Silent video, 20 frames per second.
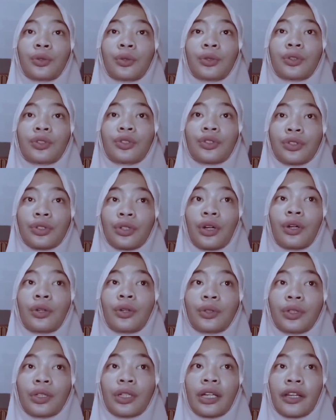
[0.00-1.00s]
review
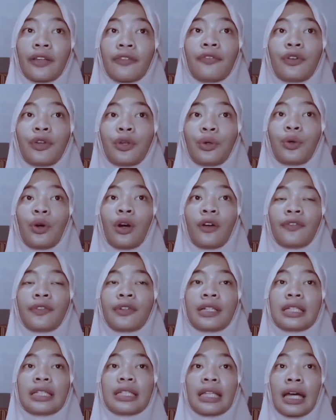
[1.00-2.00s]
of the study
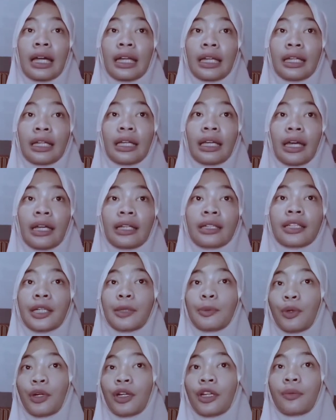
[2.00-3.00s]
and report back
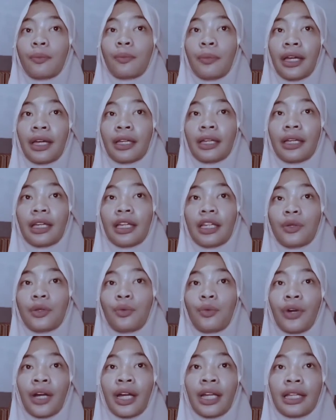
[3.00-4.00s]
in writing
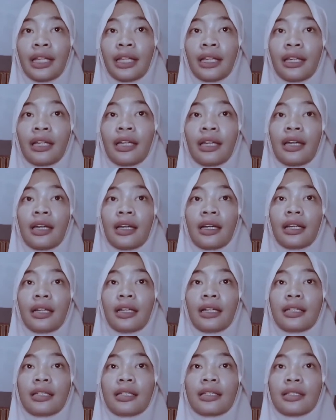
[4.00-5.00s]
the
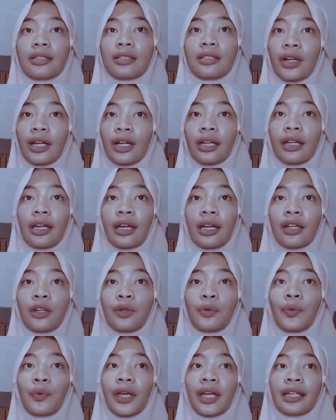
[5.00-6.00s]
strength and weakness
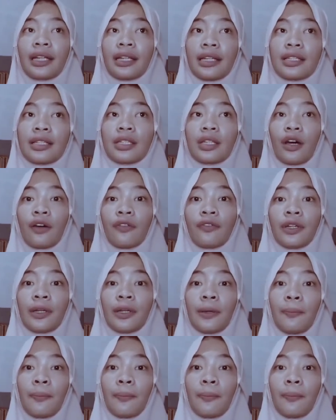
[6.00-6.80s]
of the project.